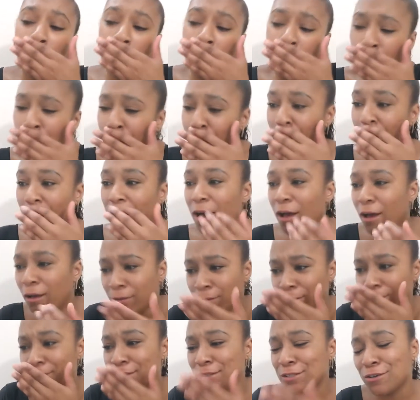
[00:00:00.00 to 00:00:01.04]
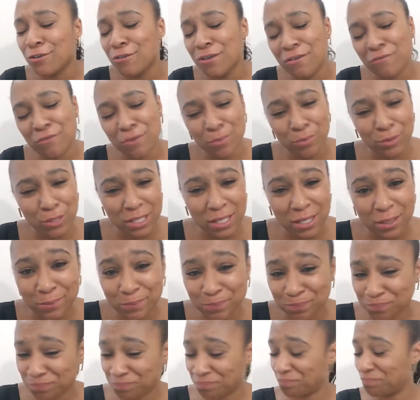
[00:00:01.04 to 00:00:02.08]
Sorry, everybody.
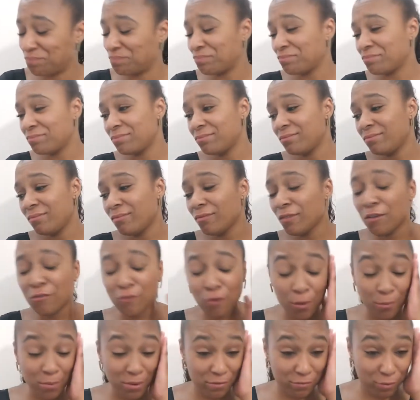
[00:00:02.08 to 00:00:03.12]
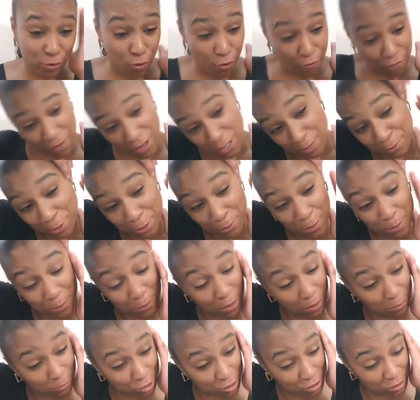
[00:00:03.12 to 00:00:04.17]
I've got a bit of a cough at the moment,
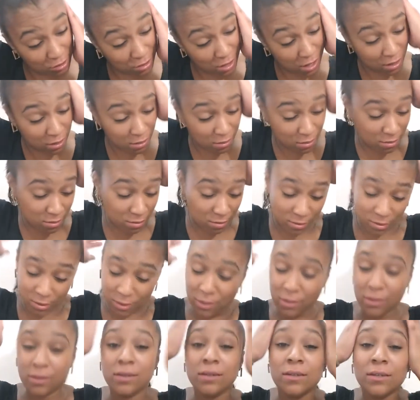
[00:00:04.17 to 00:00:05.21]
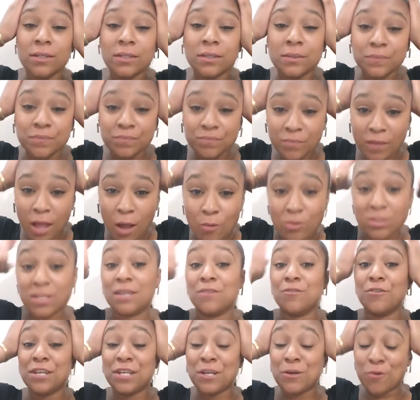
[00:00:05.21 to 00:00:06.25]
but I'm just like, oh. I was
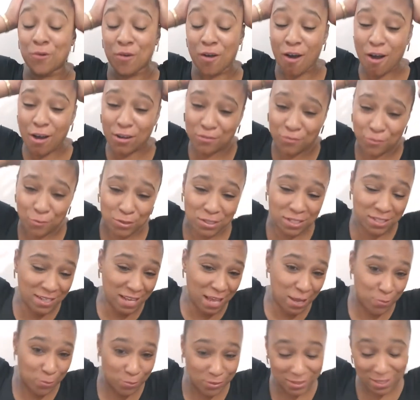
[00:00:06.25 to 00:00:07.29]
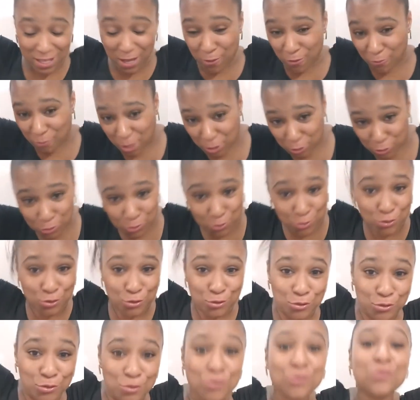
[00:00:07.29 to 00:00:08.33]
at Notting Hill Carnival today. I was there with my
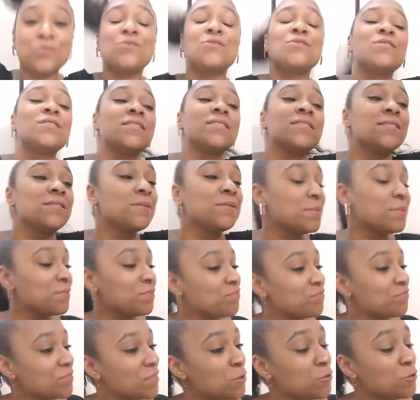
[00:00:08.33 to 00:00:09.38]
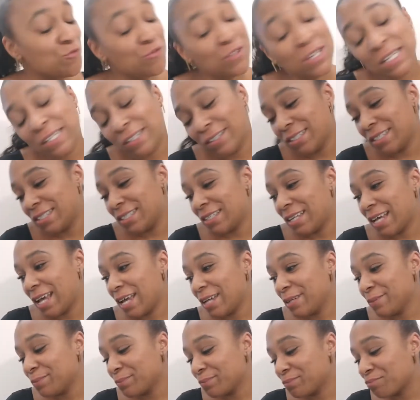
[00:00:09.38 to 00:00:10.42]
tutus. It was really good
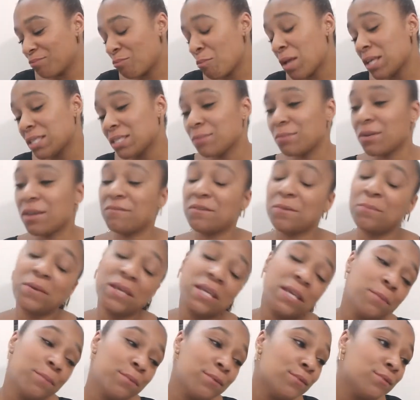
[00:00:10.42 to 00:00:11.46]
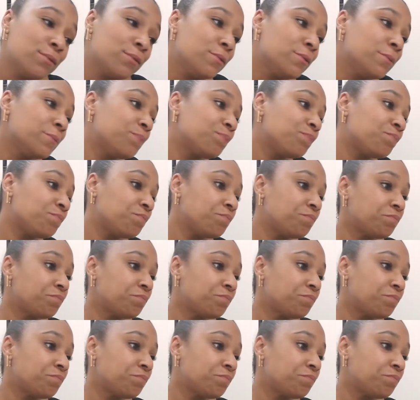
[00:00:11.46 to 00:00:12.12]
today. Met some lovely people.